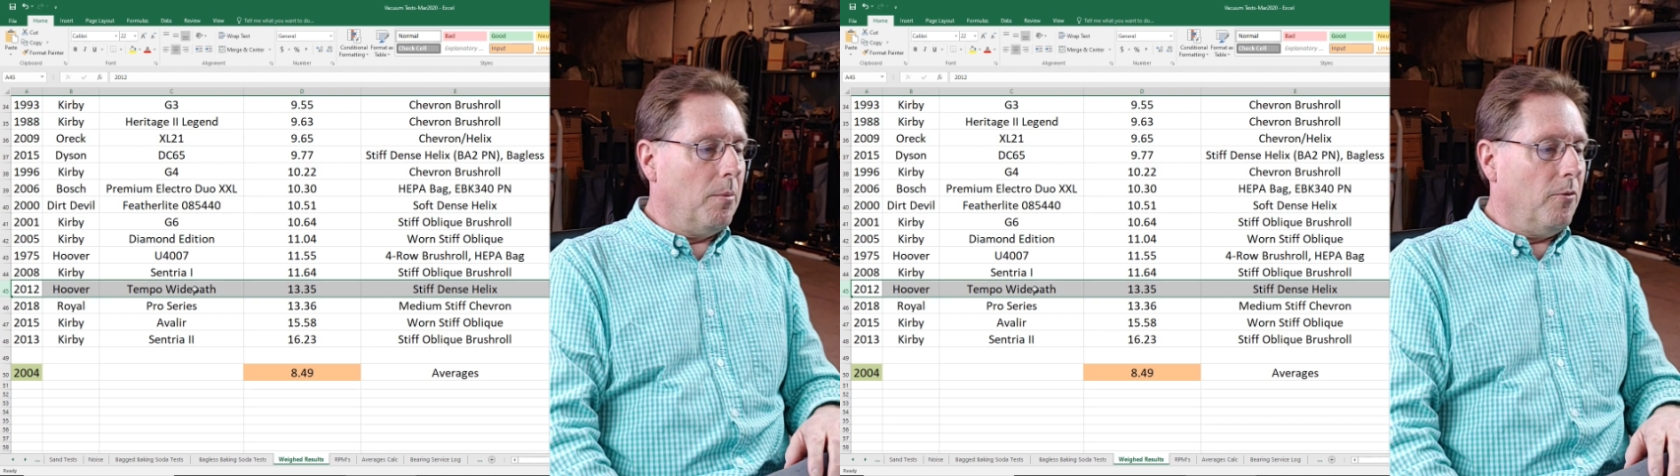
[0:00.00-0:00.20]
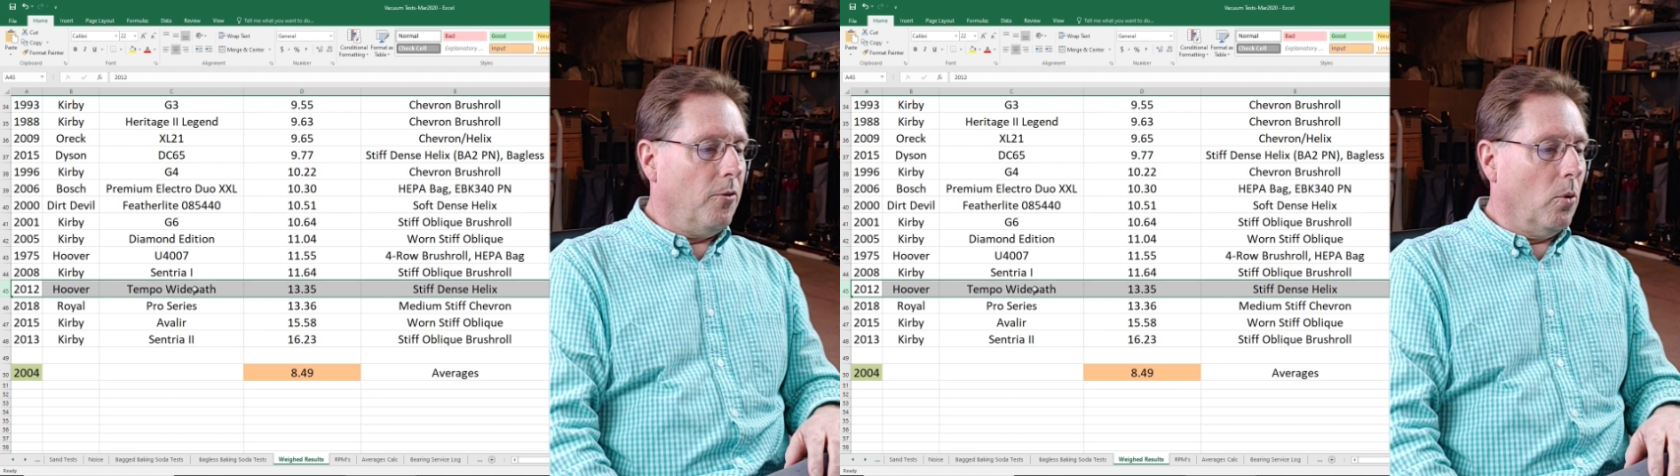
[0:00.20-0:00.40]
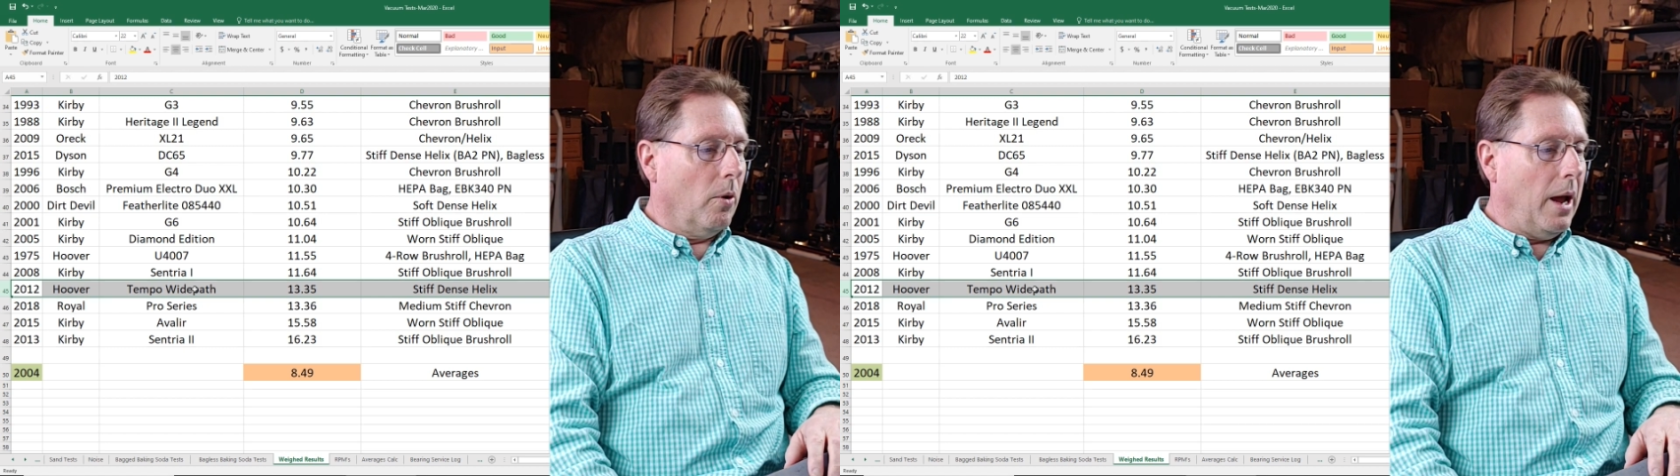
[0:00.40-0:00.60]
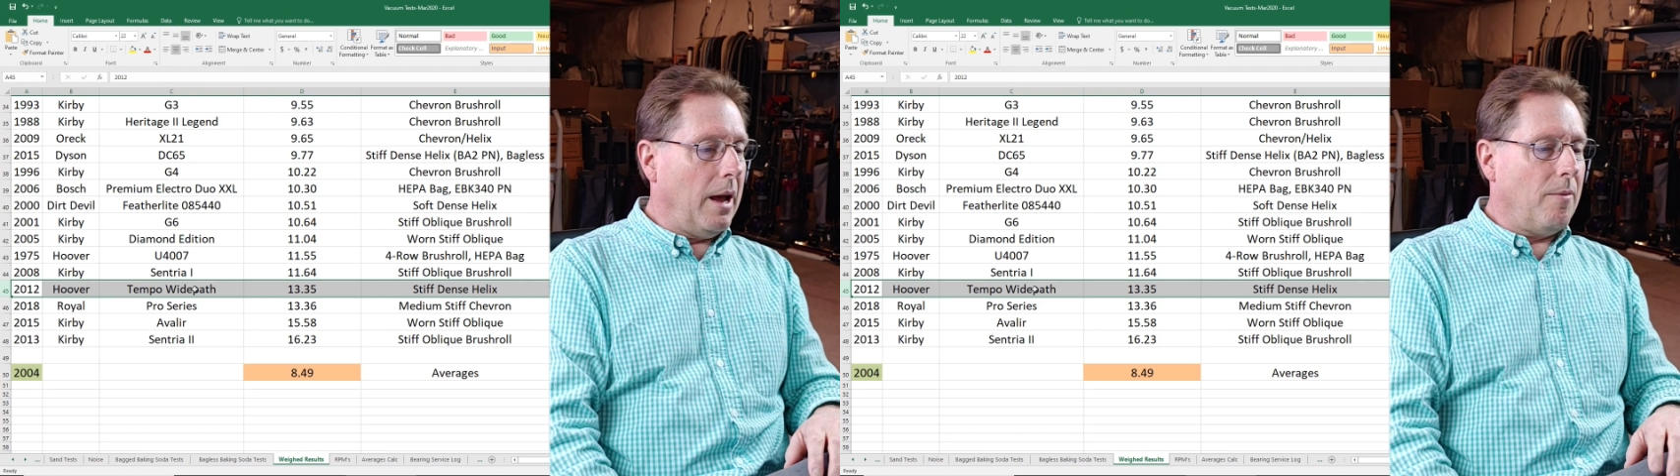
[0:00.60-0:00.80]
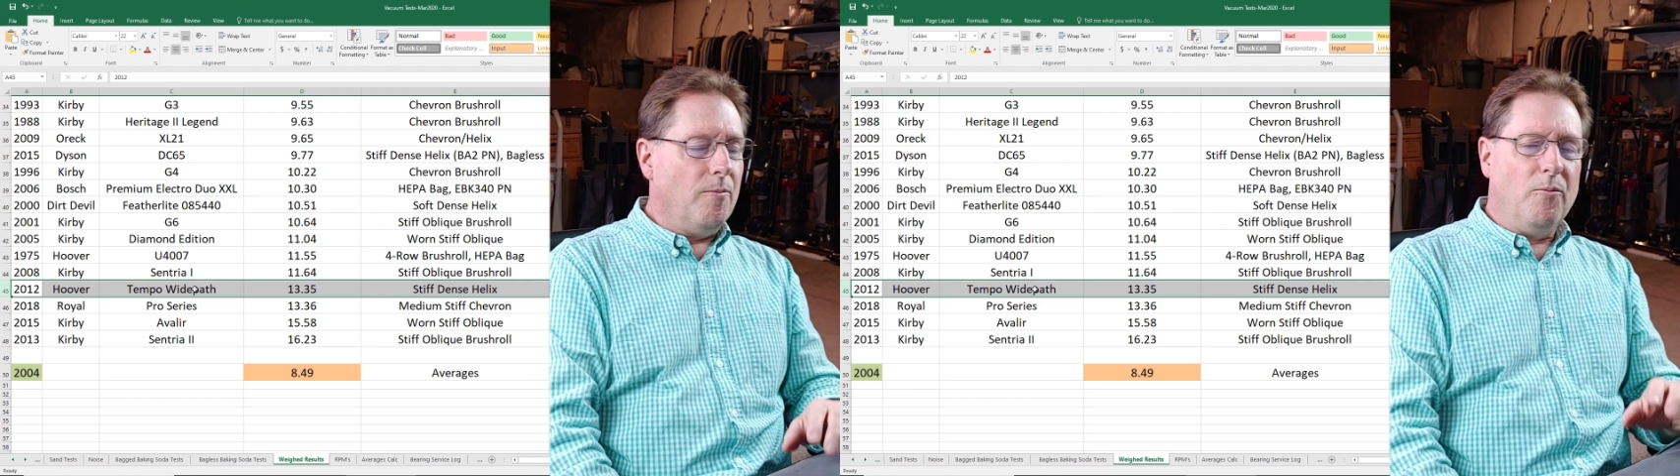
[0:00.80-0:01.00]
for
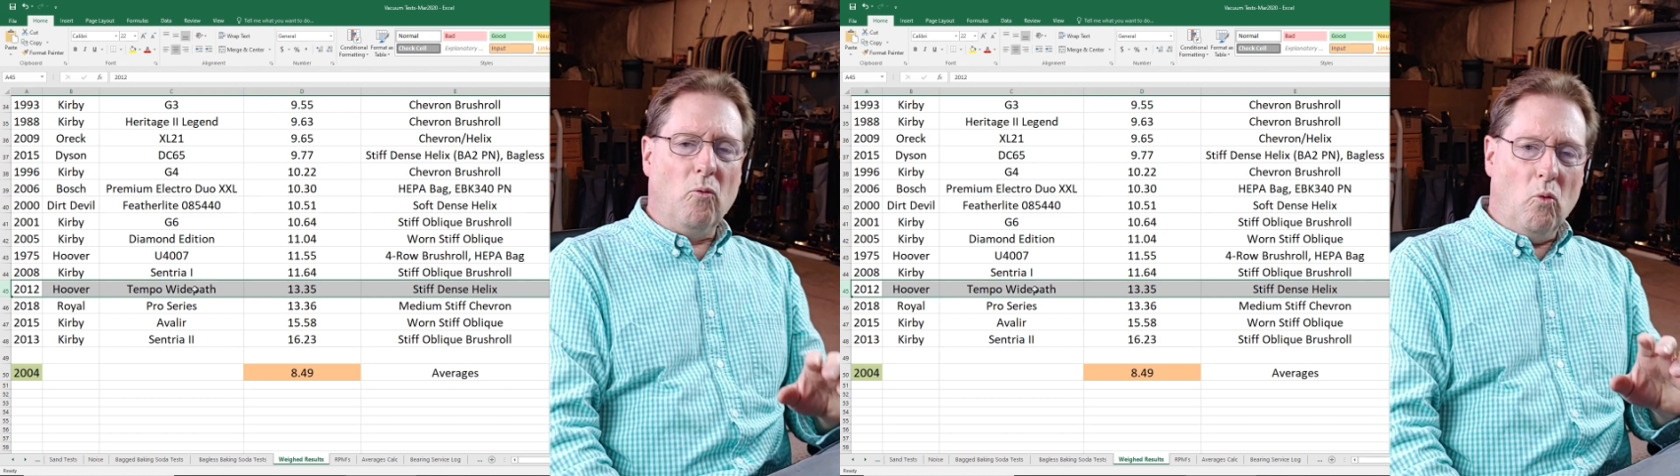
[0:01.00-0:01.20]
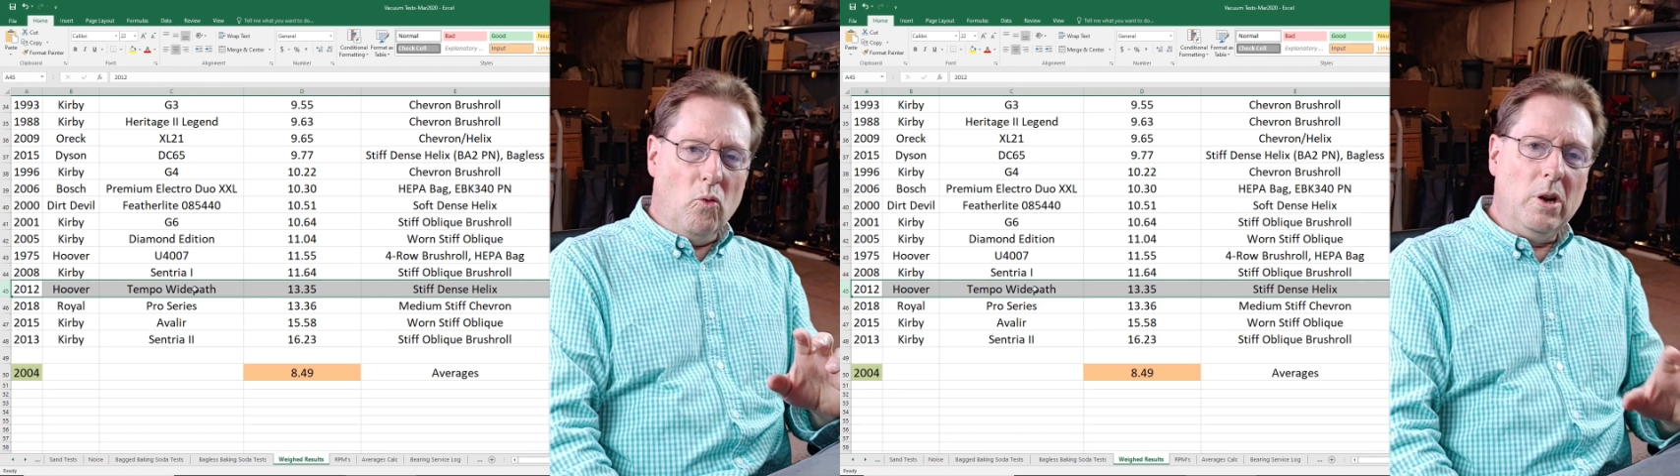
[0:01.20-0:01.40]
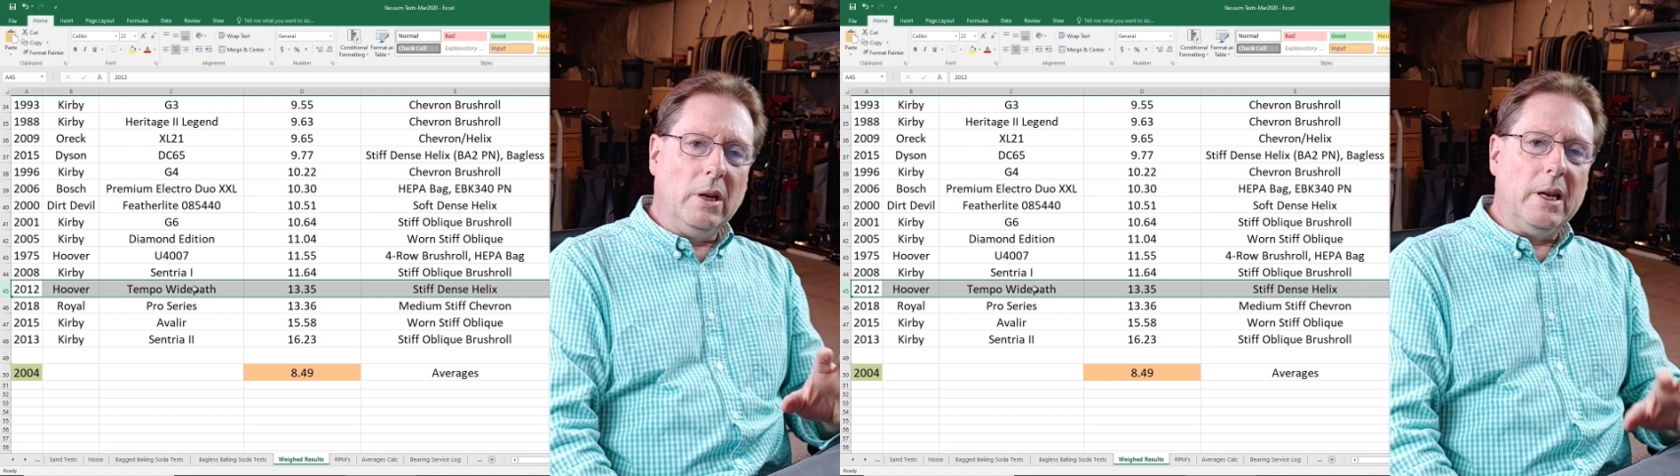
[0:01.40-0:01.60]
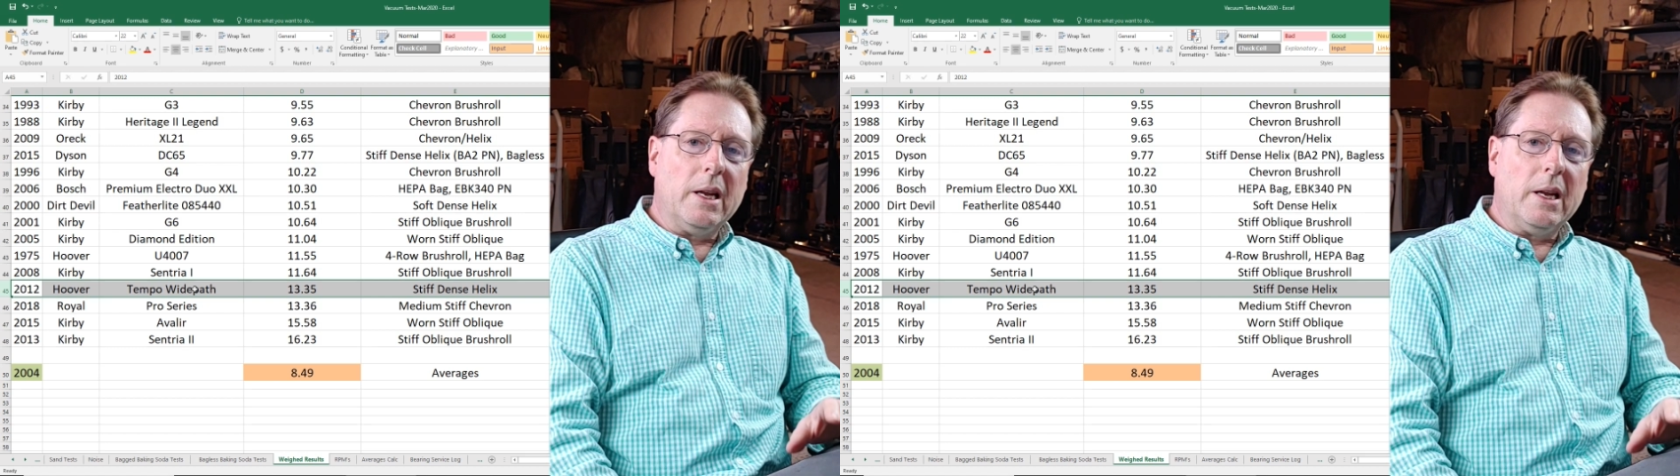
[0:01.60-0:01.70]
a really